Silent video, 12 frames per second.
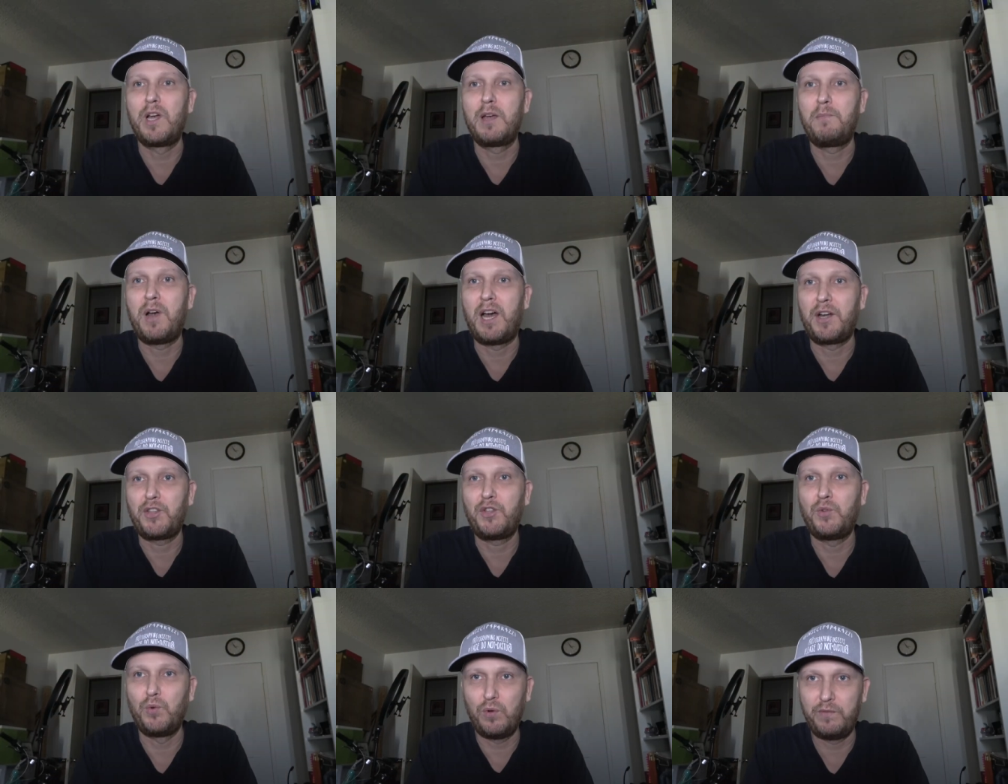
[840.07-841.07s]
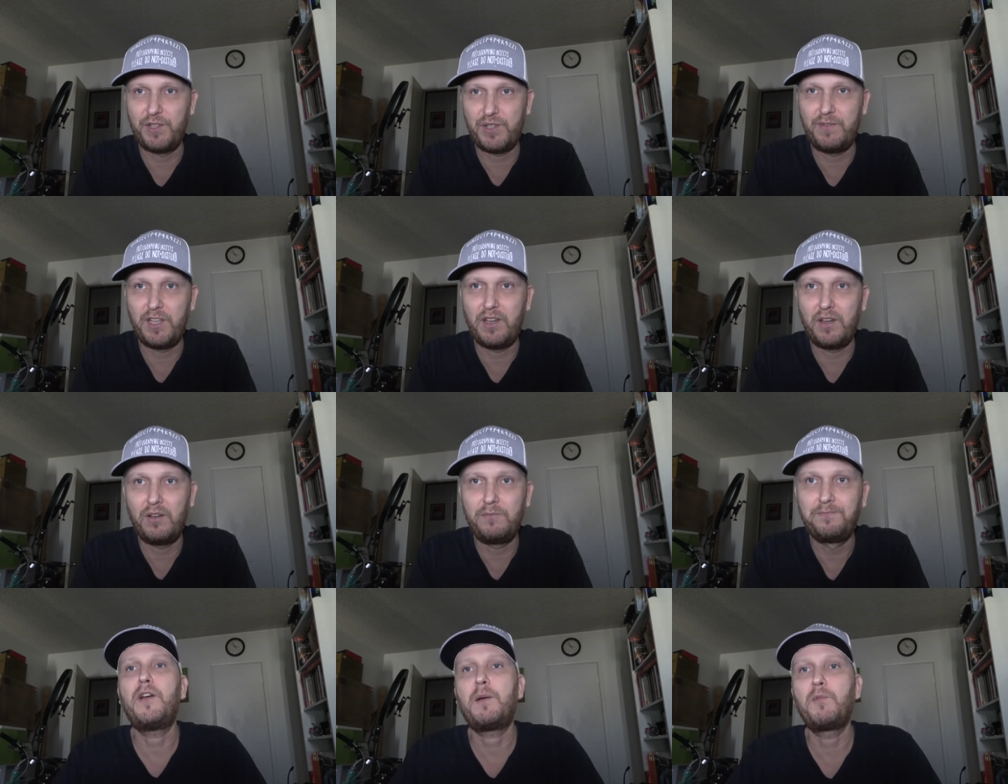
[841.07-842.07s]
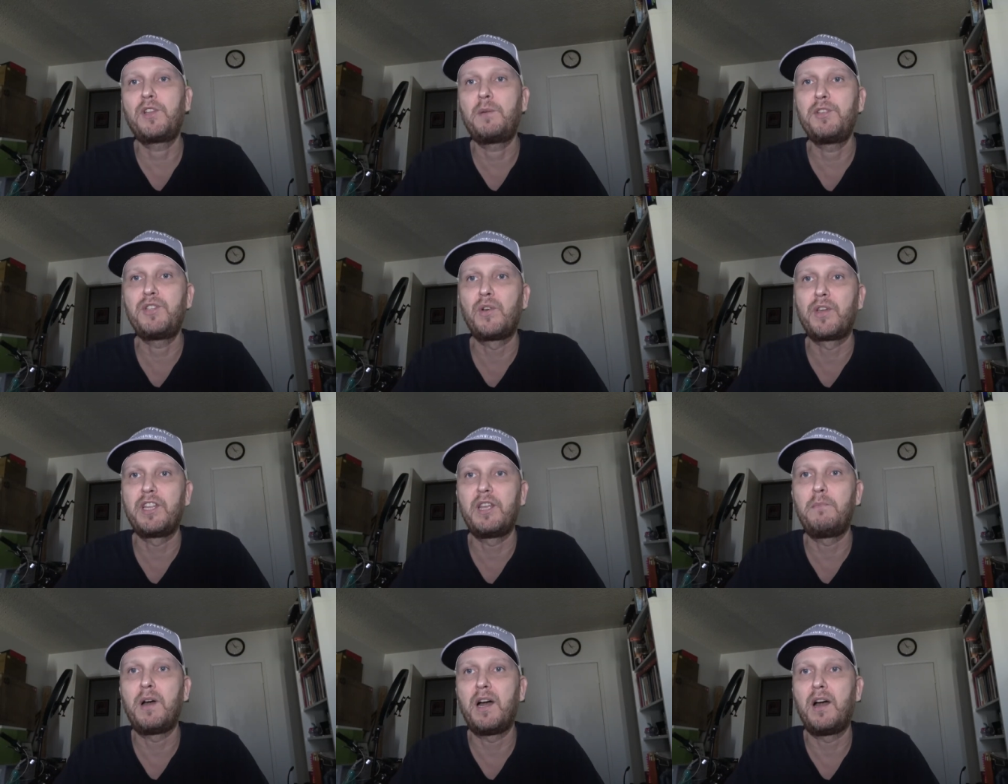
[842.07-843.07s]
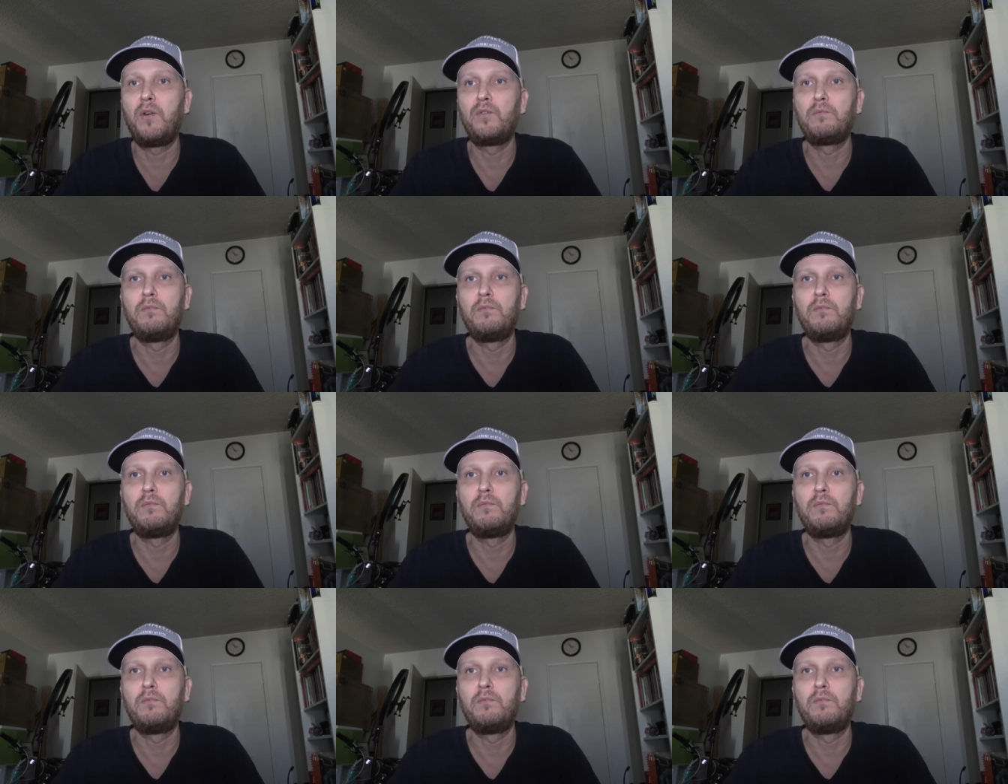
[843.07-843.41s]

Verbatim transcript: a part two of this video where i'm gonna be talking about